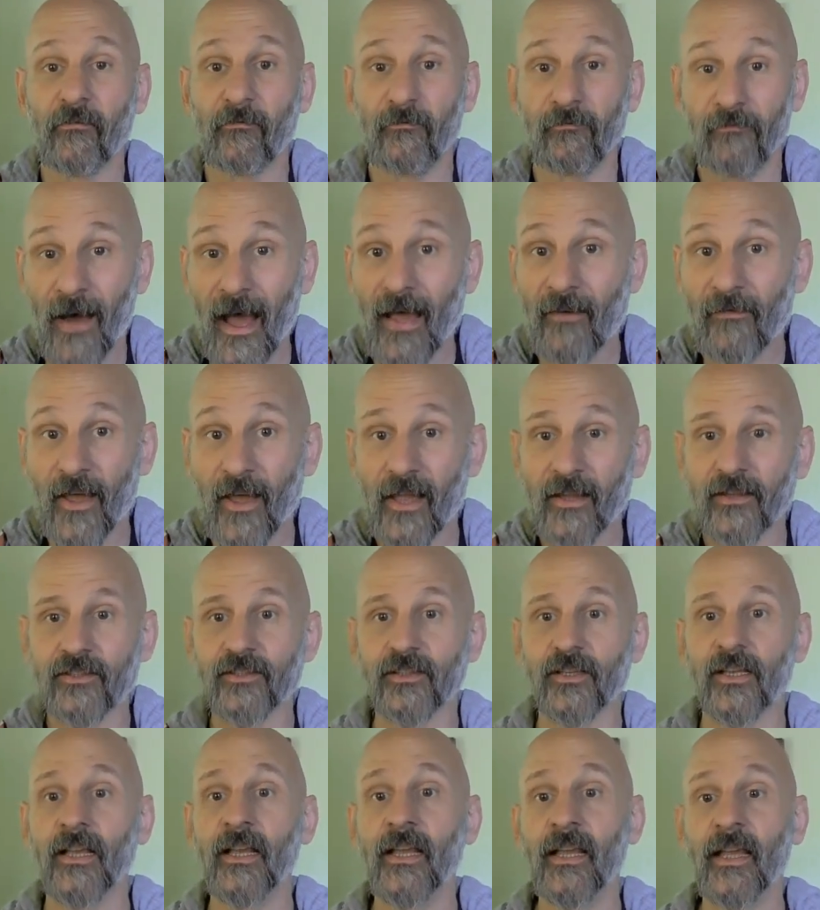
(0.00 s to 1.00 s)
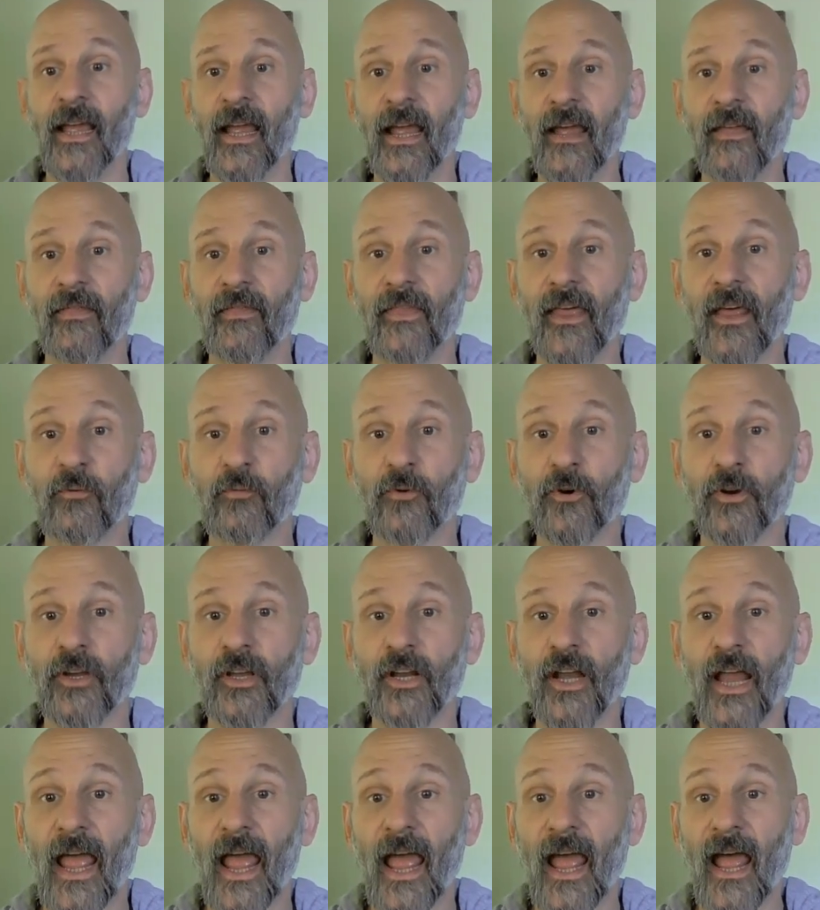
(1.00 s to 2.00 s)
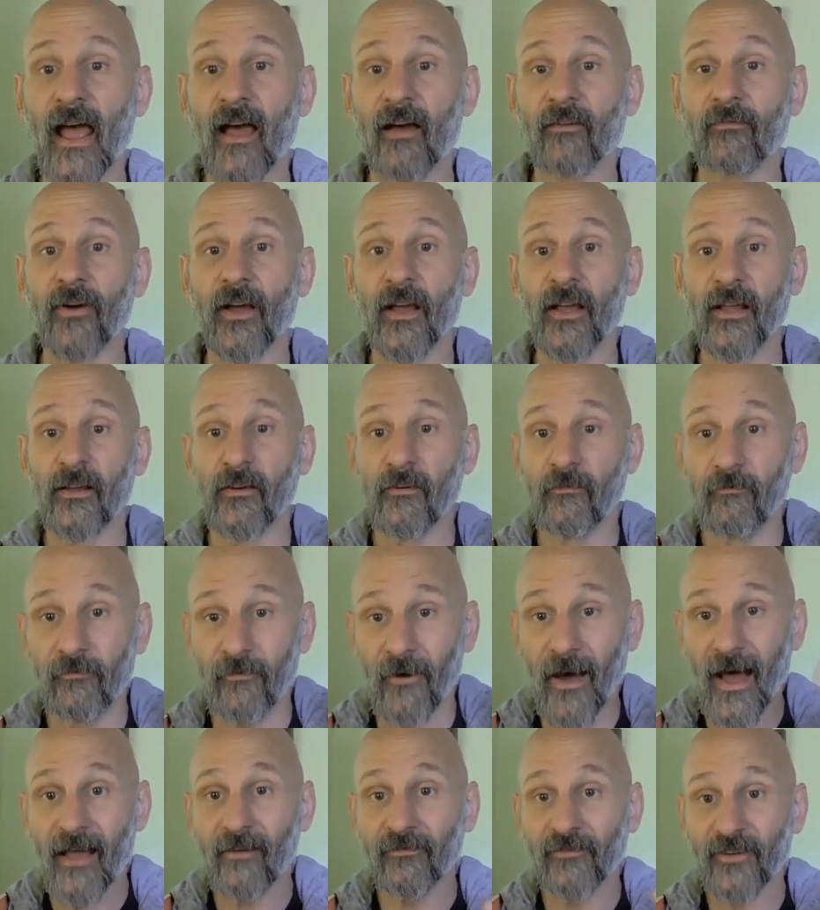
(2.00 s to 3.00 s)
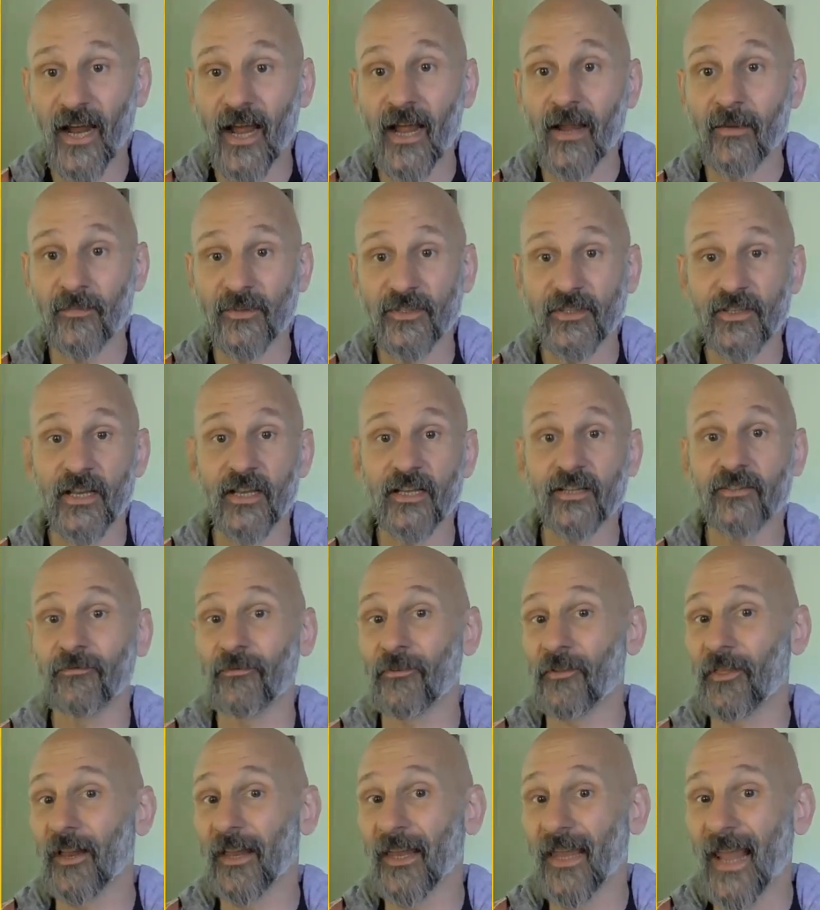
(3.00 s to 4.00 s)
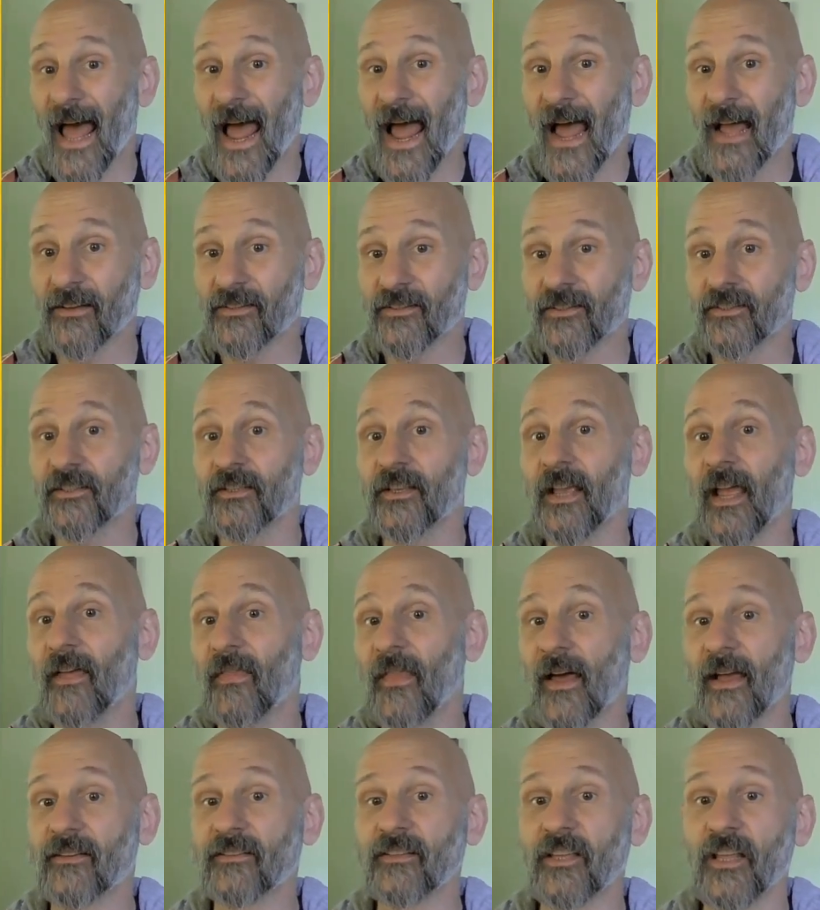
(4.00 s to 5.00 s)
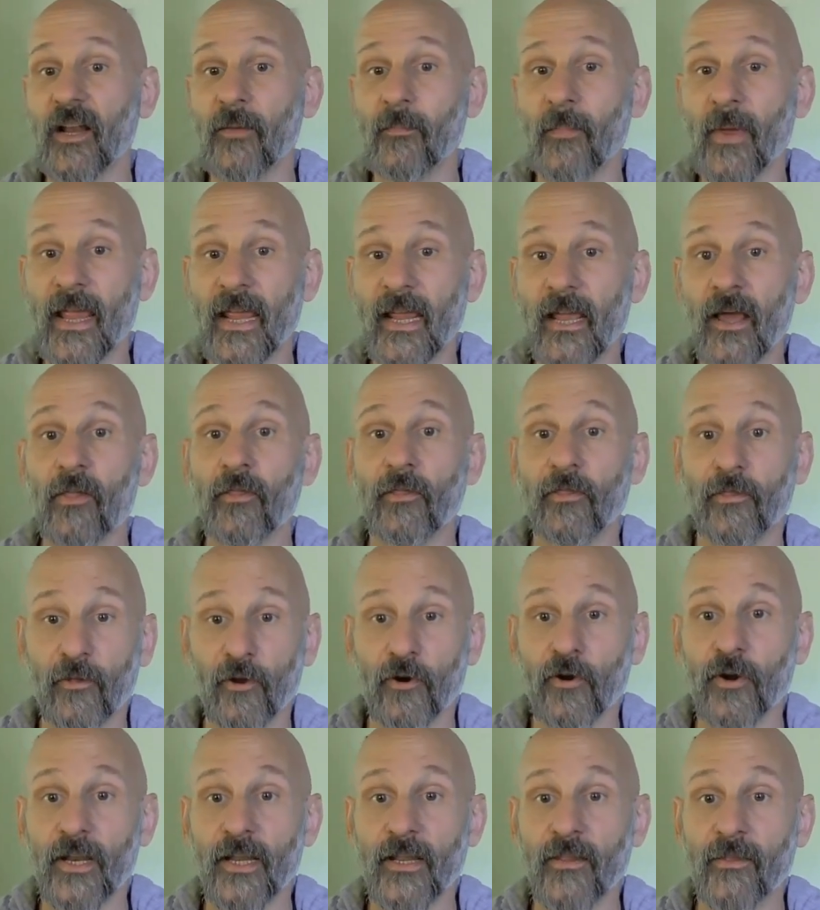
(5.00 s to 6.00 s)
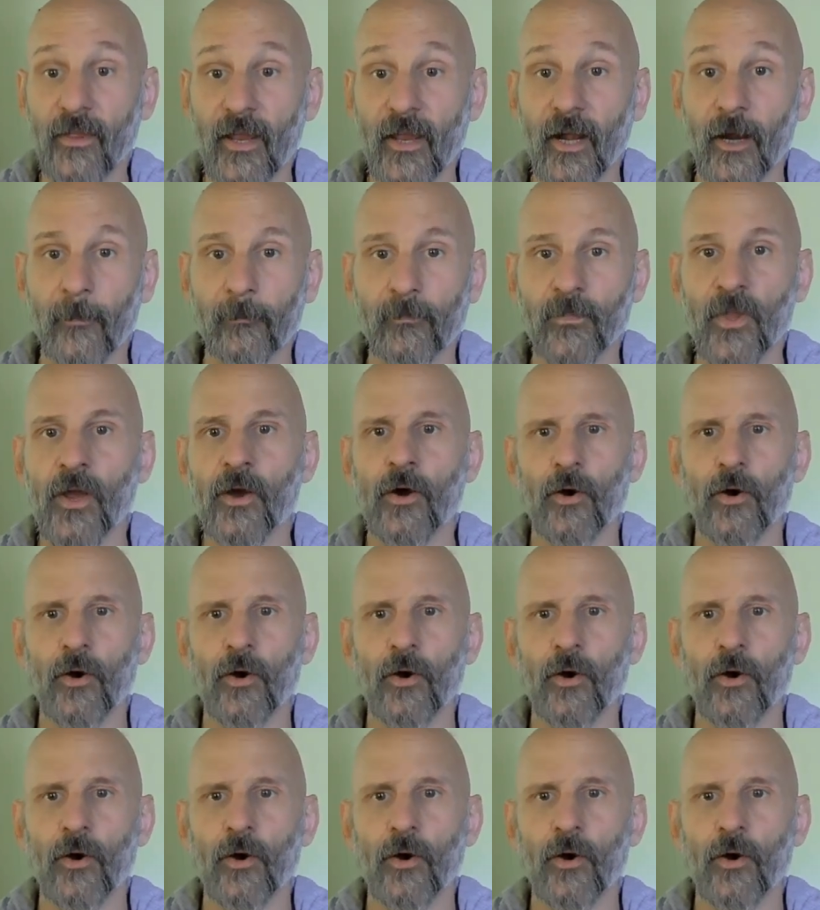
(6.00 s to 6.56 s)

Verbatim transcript: 5X. And then we're going to have 5 times 6 for the lasts, and that's going to make 30 there.